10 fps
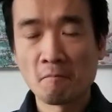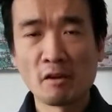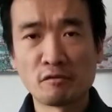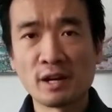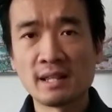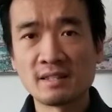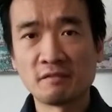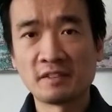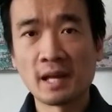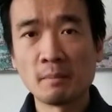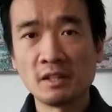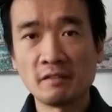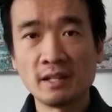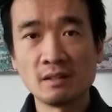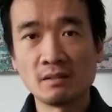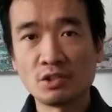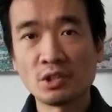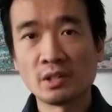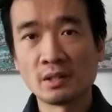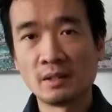friends and family event,
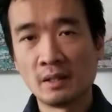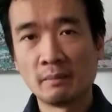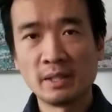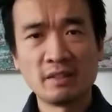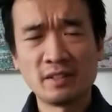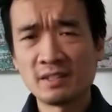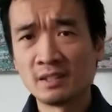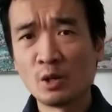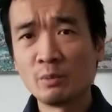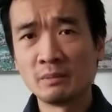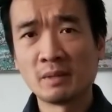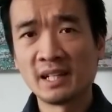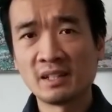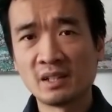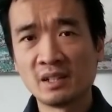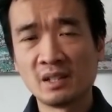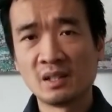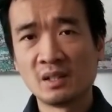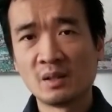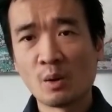sure. But if it's an open mic
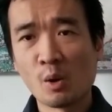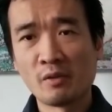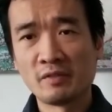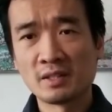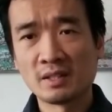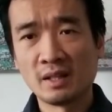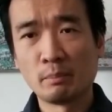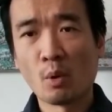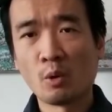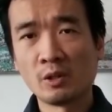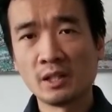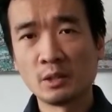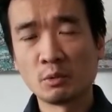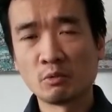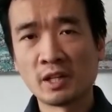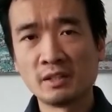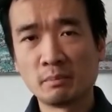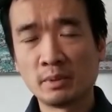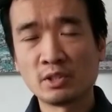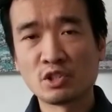or if it's a poorly
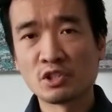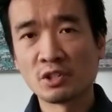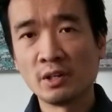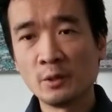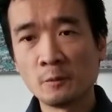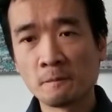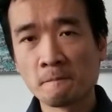run booked show,